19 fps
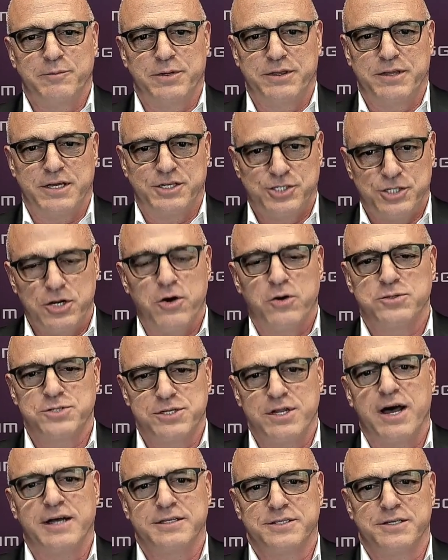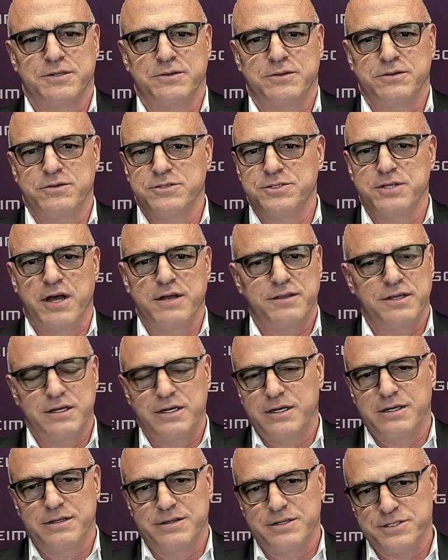but they chose not to. There's
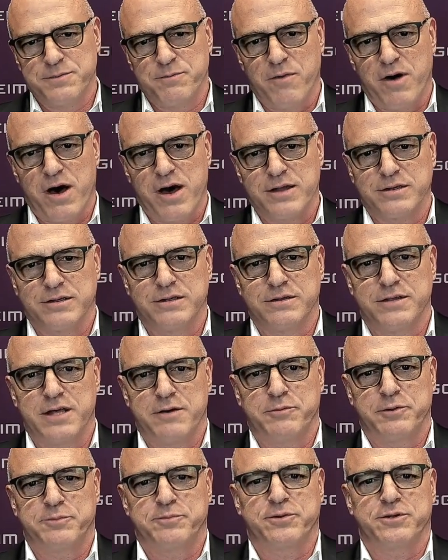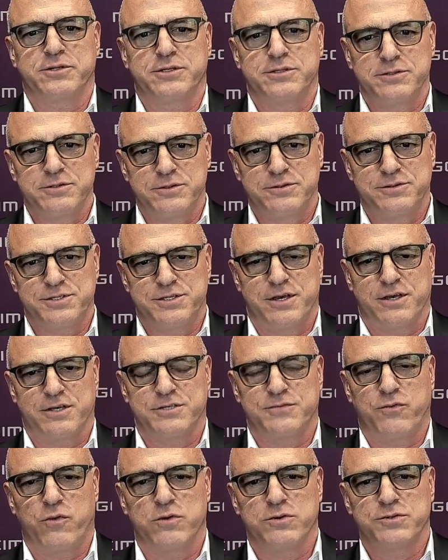nothing in this model that would preclude
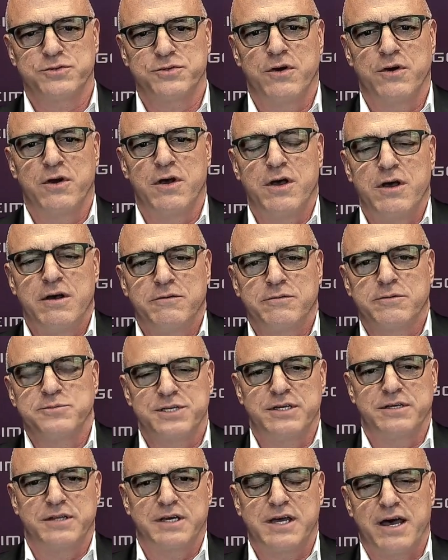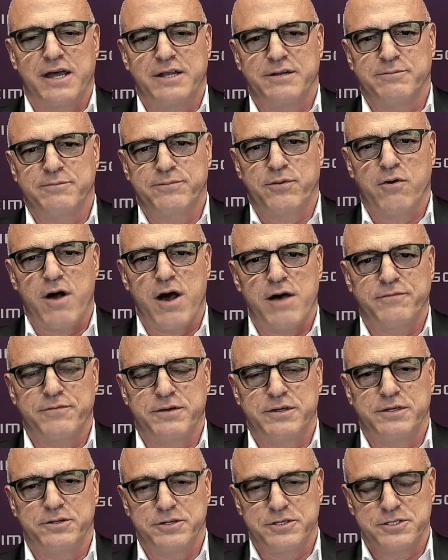Salesforce from seeing the kind of
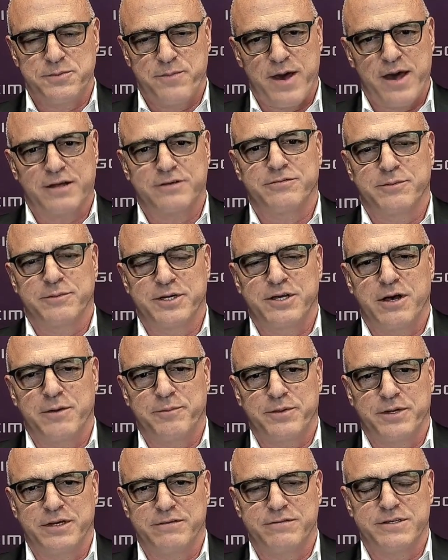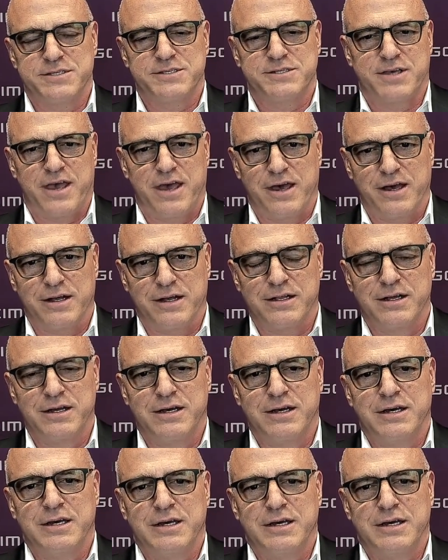profit you'd expect from a company of this scale.